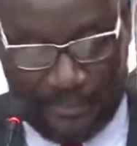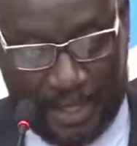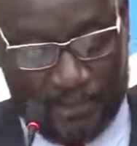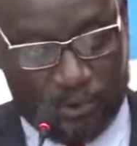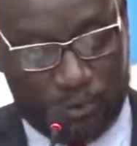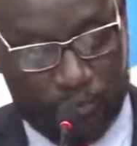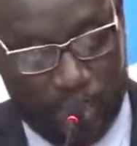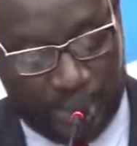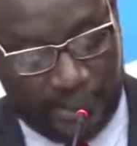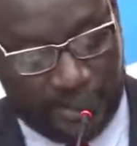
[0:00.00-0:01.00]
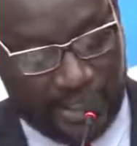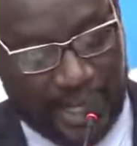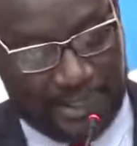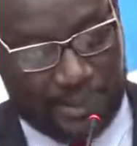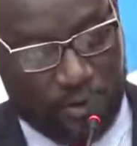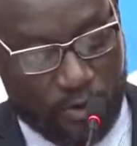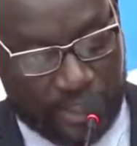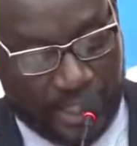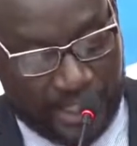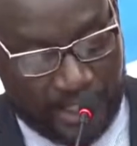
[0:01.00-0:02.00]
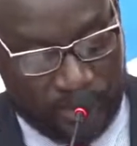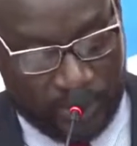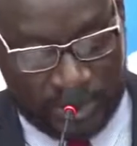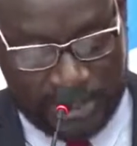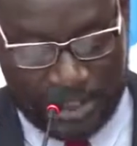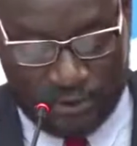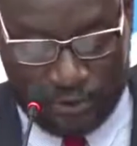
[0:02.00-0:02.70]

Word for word: that were not working at the OKEU and the St.